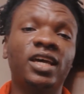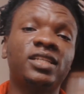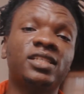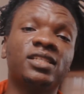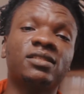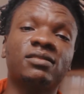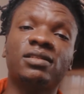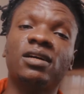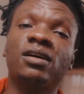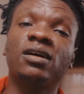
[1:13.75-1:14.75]
It
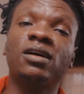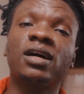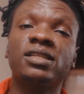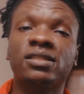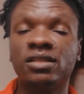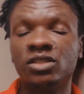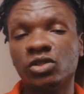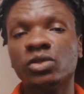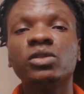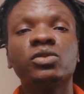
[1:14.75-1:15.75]
is has a
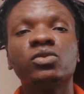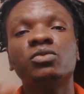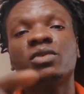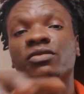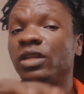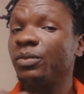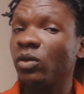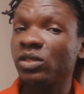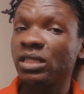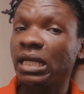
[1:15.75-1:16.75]
digital zoom, a
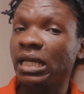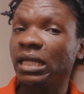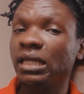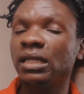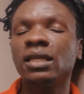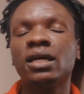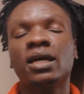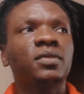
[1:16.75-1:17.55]
flip-out screen.